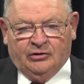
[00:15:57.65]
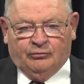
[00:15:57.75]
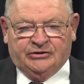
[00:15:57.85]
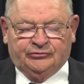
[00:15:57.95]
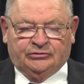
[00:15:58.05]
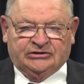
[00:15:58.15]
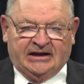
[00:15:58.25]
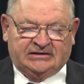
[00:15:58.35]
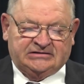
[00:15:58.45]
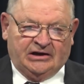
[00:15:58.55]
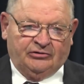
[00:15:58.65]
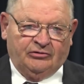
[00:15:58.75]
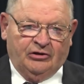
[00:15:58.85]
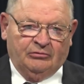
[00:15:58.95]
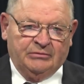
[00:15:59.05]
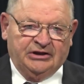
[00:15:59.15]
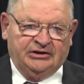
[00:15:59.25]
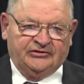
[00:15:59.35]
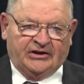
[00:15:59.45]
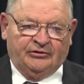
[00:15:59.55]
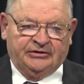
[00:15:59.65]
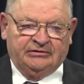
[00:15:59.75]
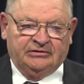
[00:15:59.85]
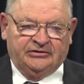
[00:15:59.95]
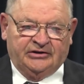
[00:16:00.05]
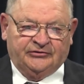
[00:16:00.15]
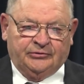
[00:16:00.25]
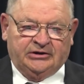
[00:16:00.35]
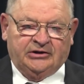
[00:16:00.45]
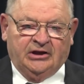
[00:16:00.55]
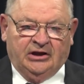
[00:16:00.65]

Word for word: We do a lot of town hall meetings out in the district.